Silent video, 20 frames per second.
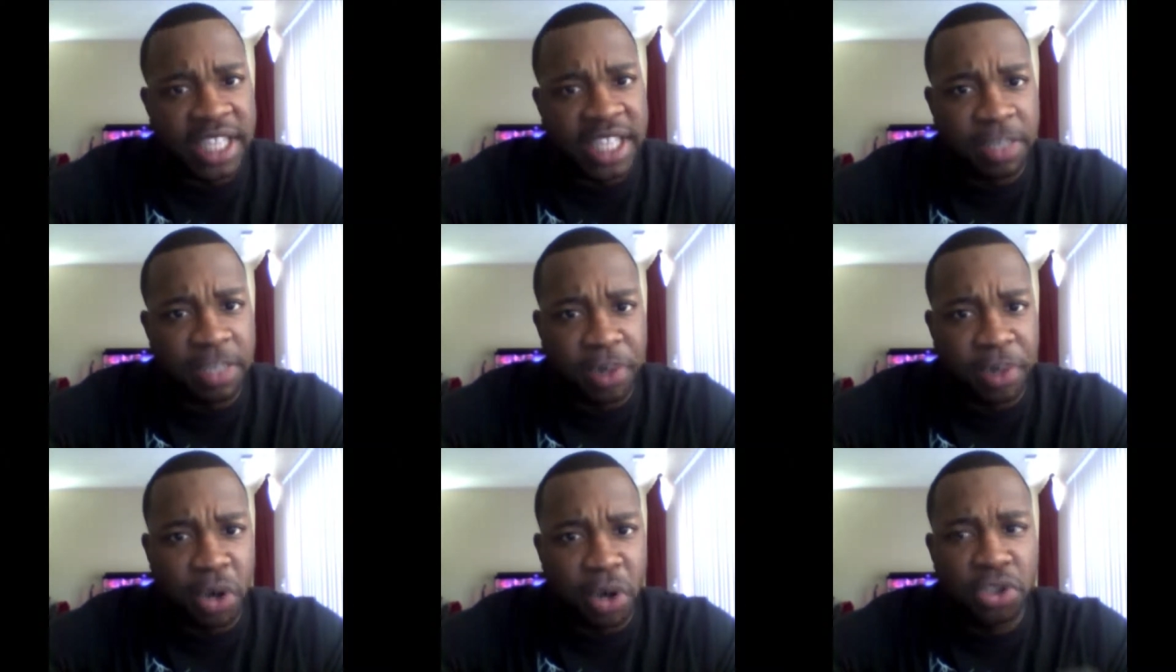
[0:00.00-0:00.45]

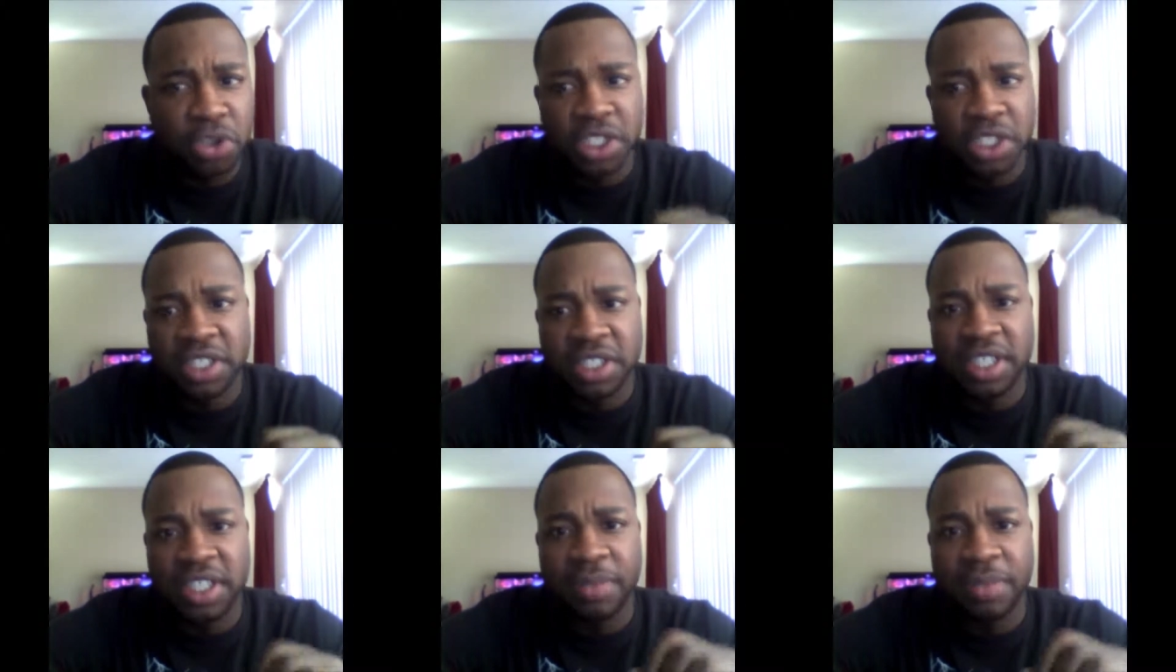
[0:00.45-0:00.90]
As
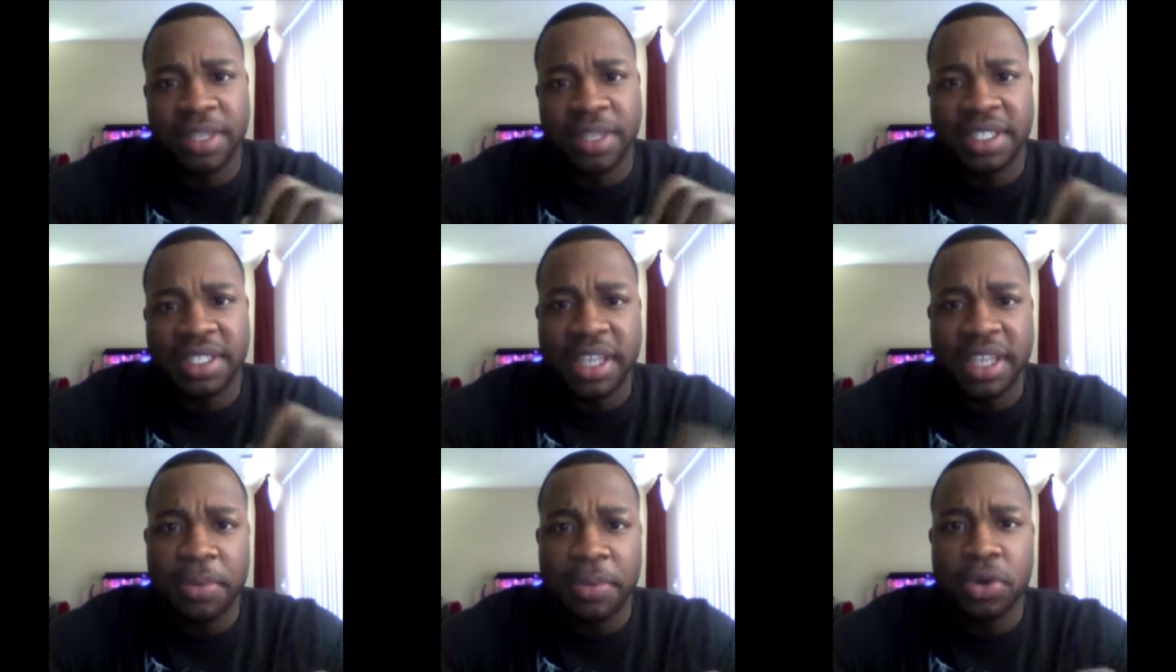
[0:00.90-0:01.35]
opposed to
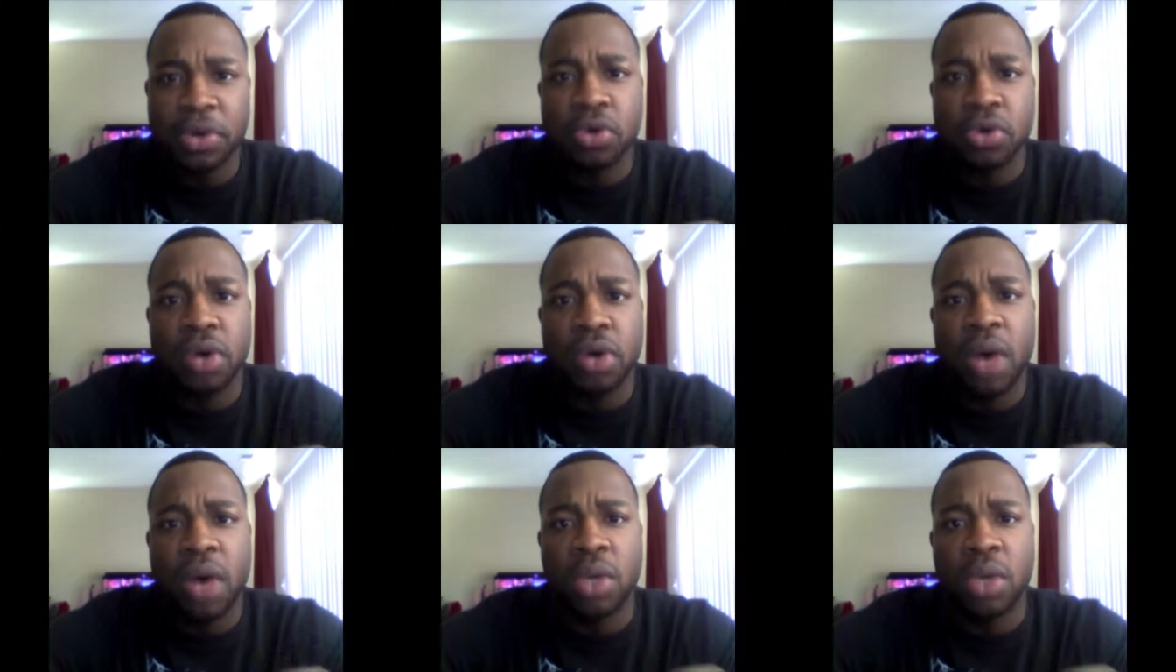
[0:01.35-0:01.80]
something
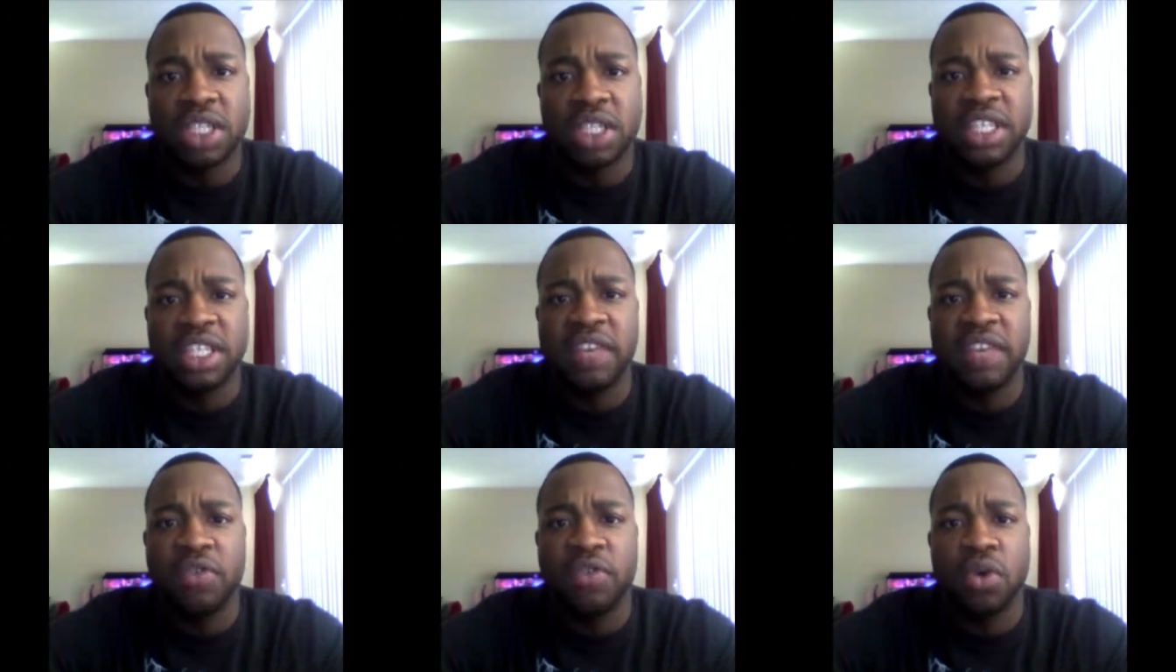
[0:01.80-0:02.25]
typical, I wanted
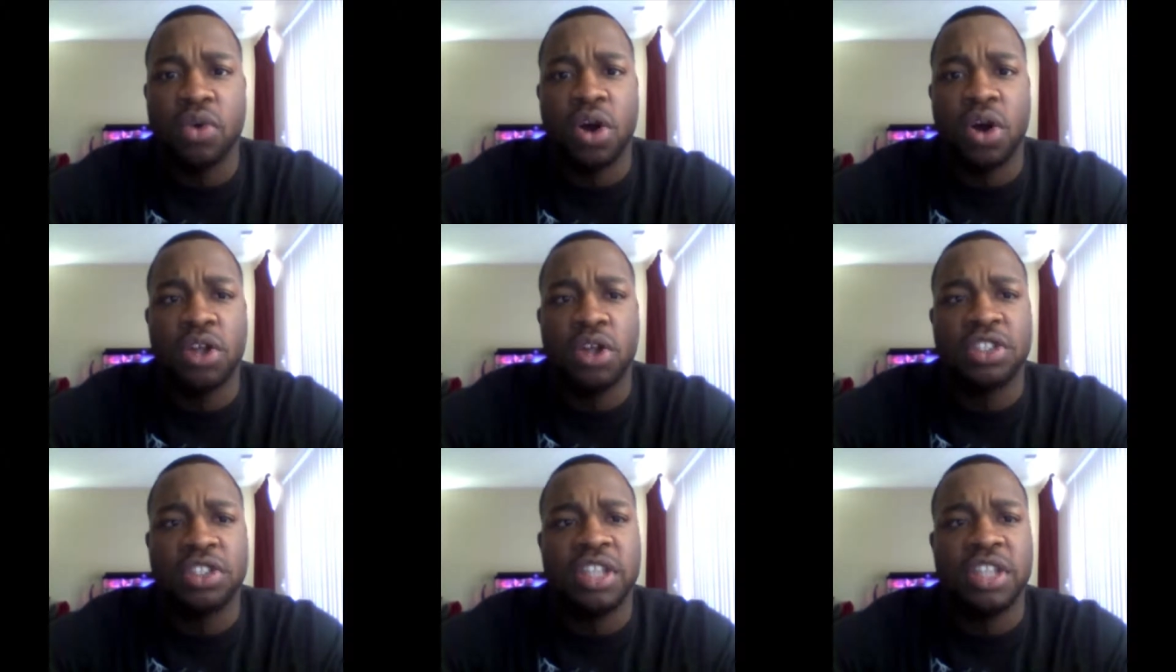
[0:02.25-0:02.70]
to give you
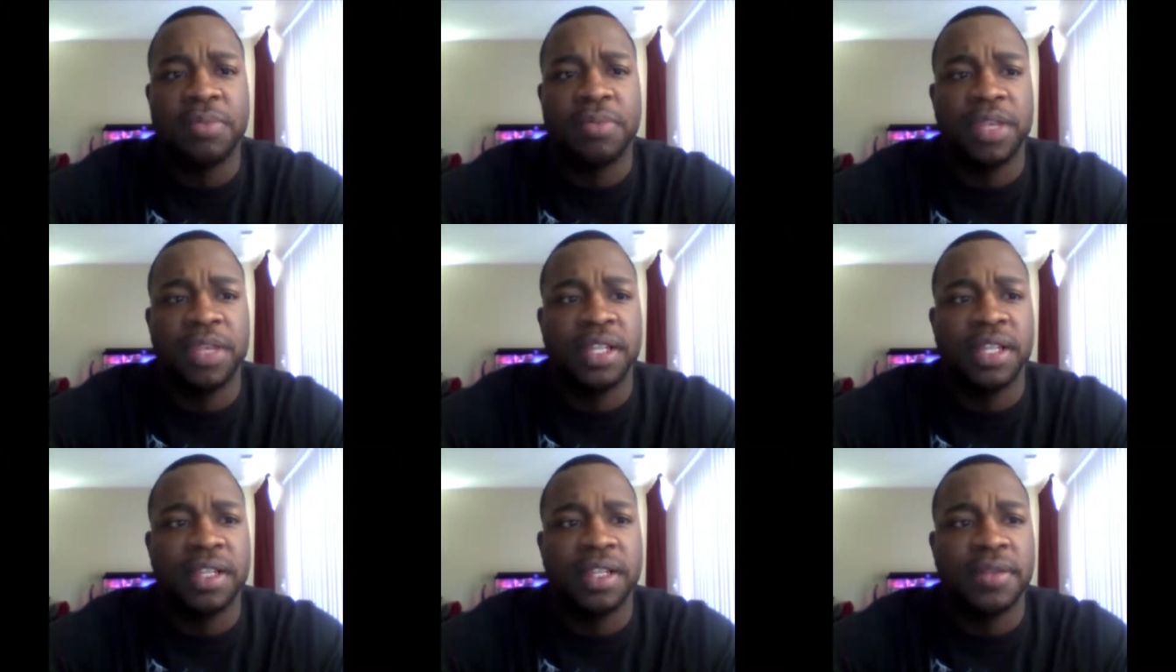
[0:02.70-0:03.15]
all
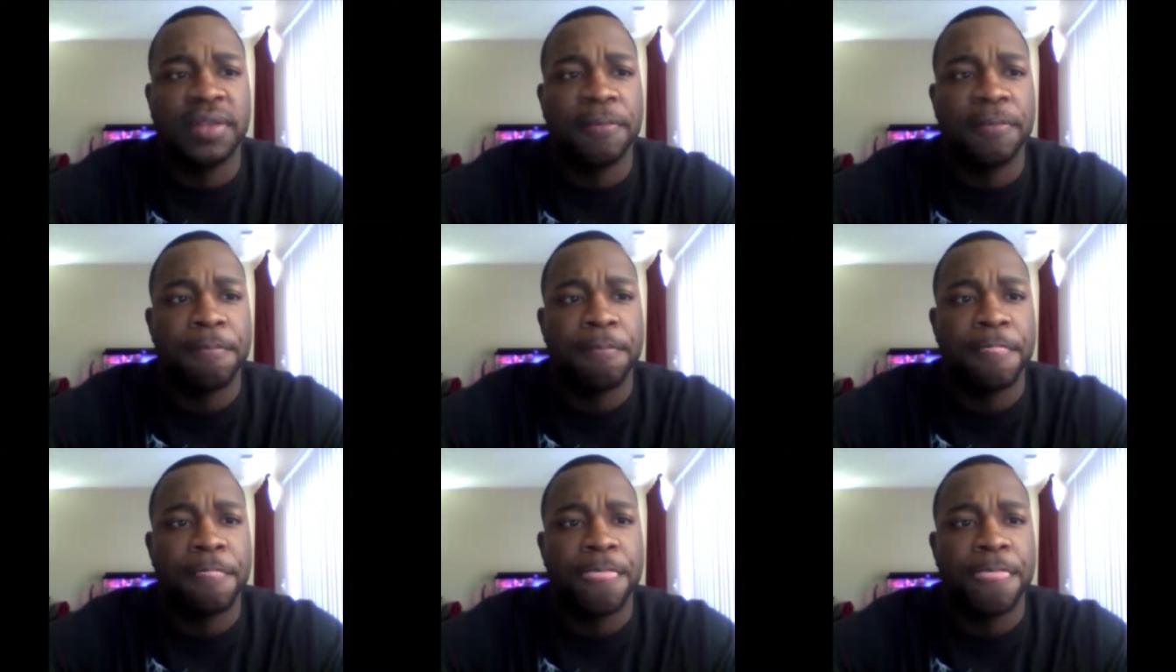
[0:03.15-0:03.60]
something
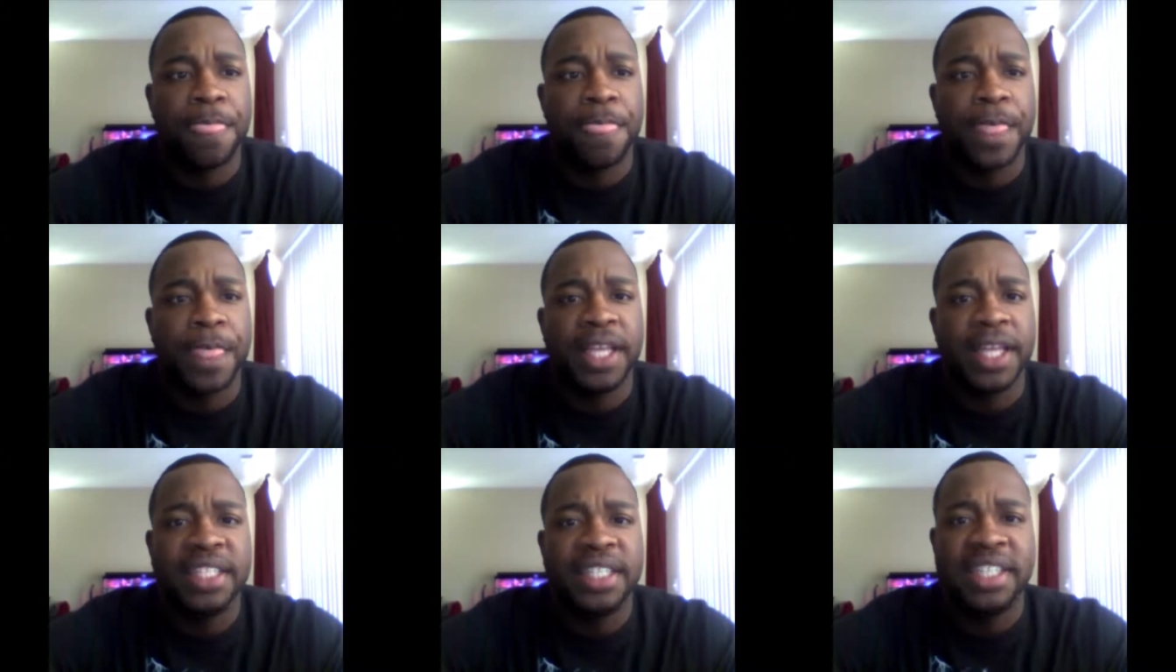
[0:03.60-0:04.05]

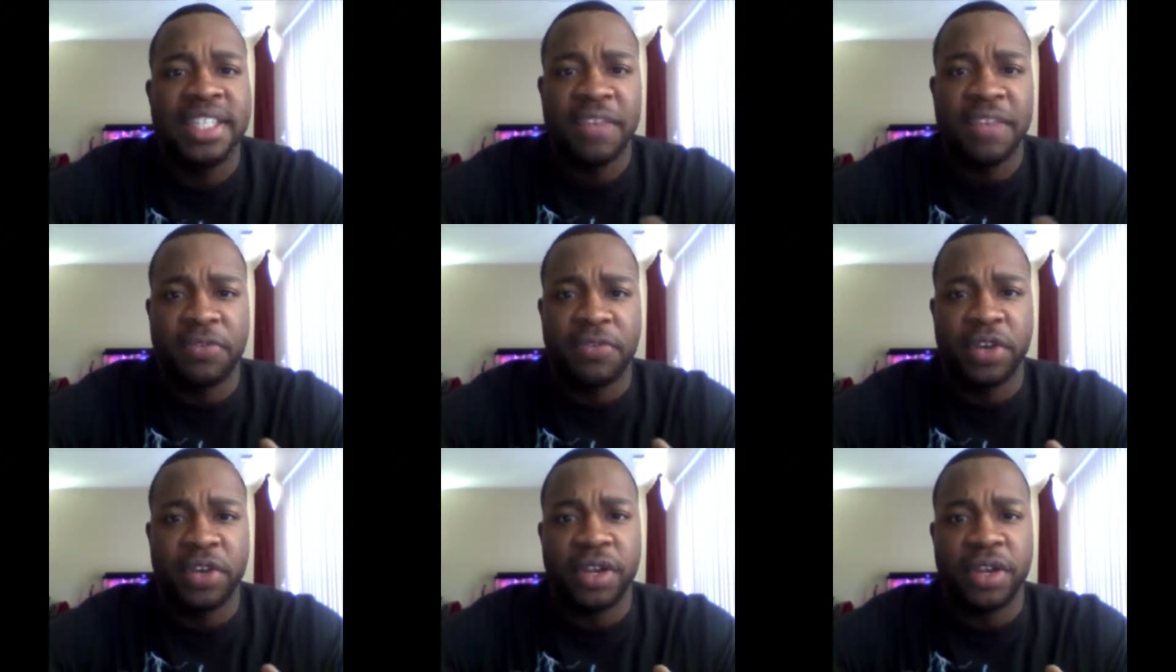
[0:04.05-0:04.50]

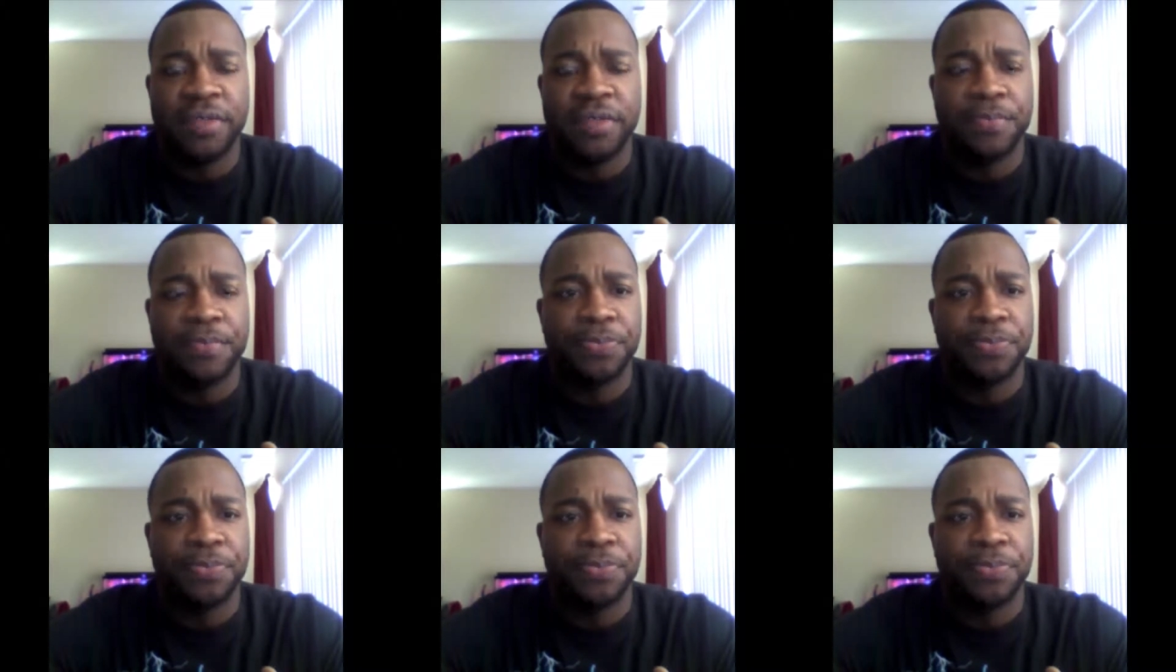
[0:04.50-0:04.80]
different.